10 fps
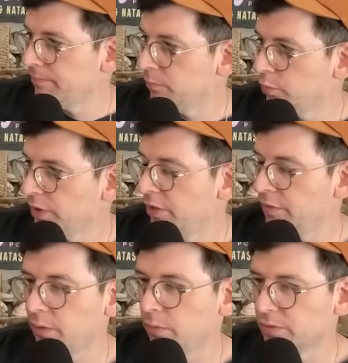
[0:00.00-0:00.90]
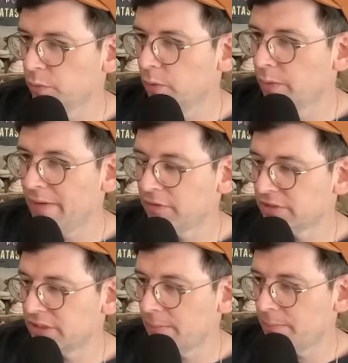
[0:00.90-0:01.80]
When do you think will we ever
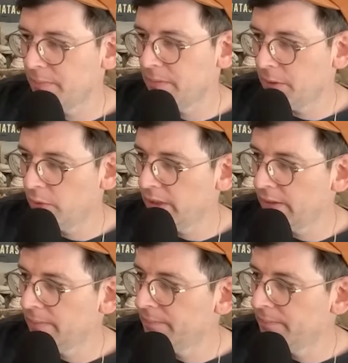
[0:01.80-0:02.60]
stop boning?